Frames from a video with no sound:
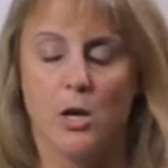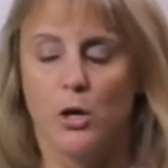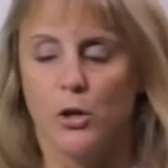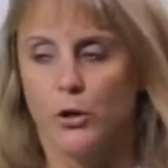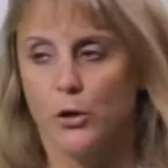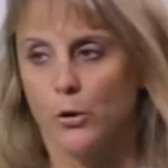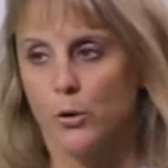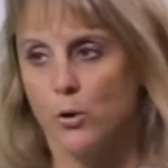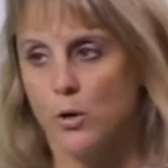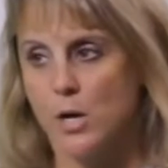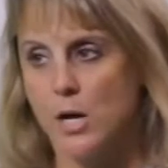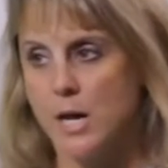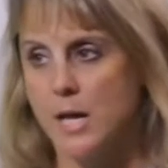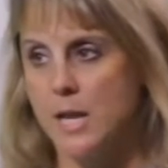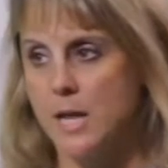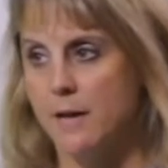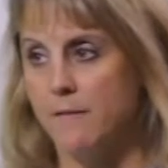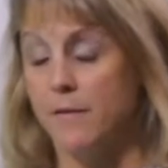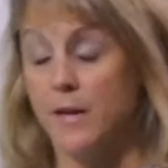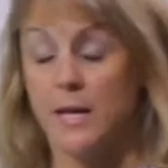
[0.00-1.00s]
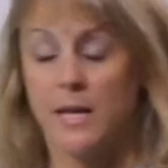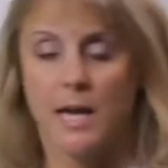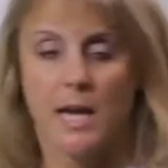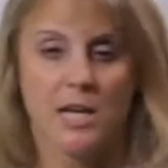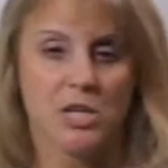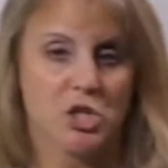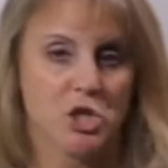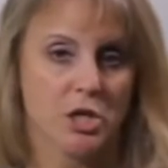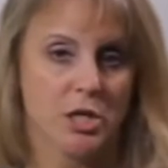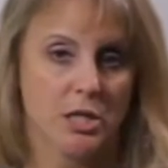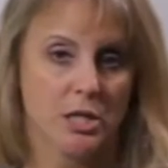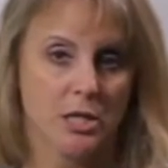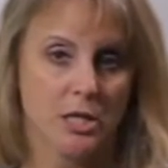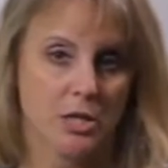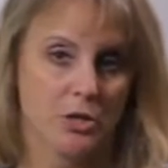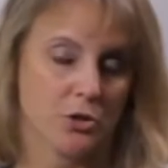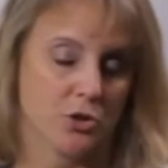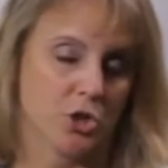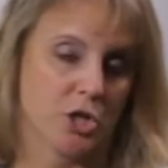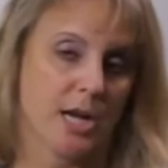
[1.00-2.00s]
you're on vacation
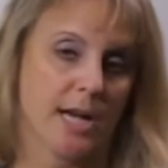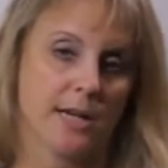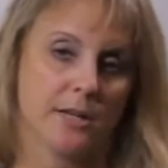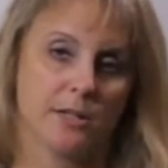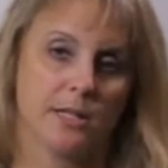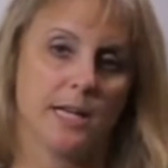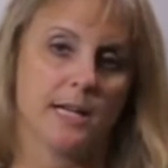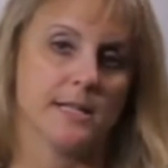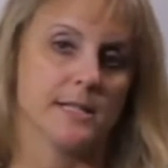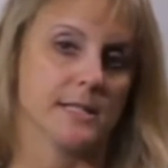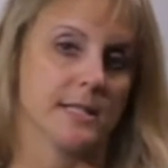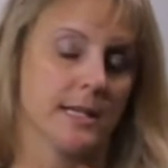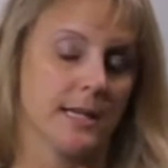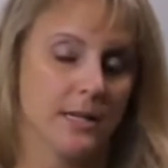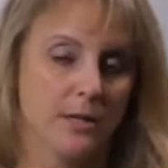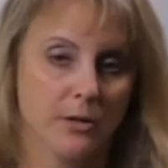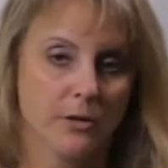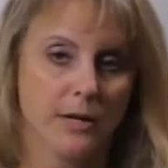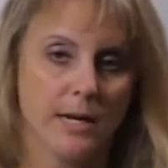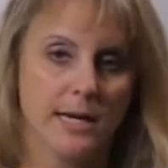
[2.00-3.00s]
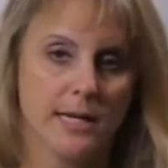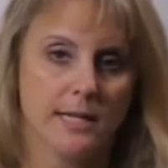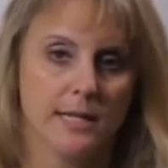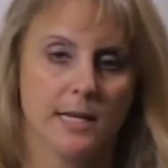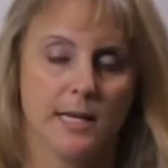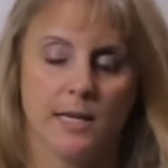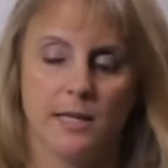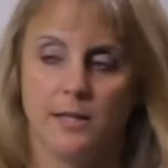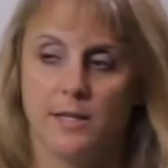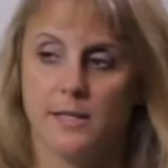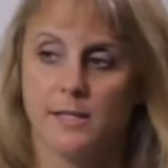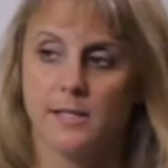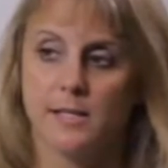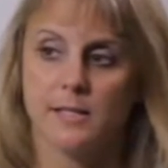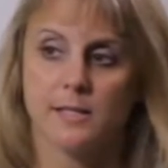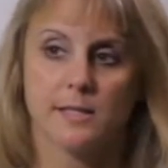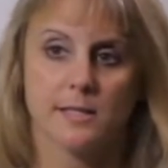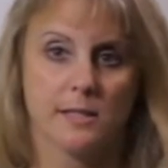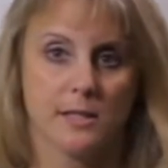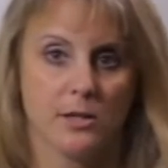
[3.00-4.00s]
and your child has an earache, this
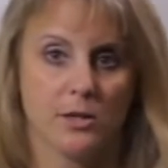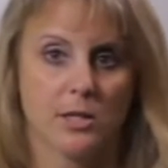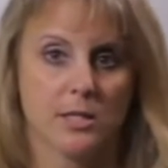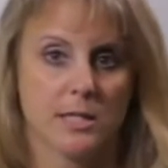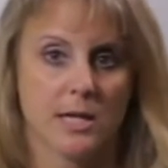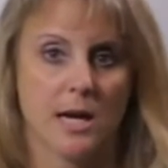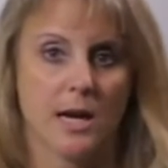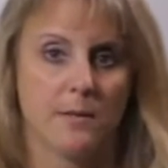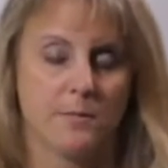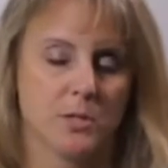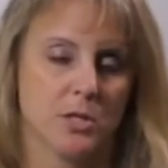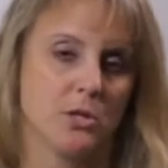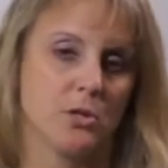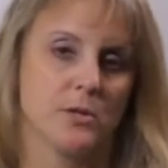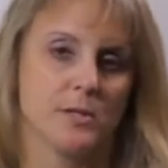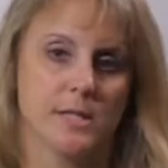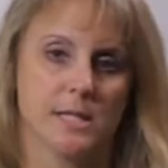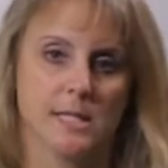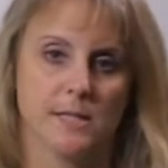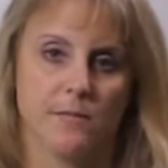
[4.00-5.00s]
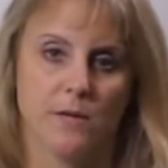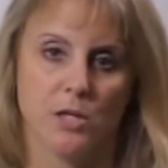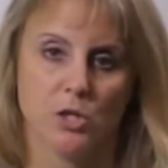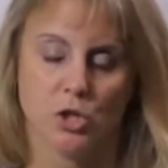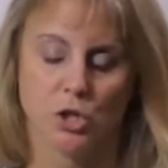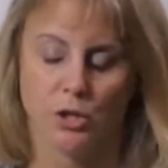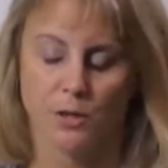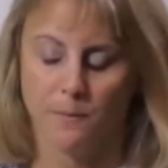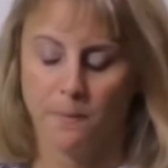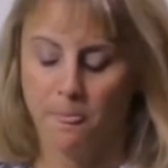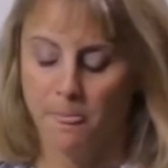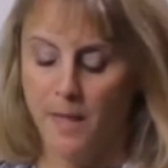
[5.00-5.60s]
is a good time to use this feature.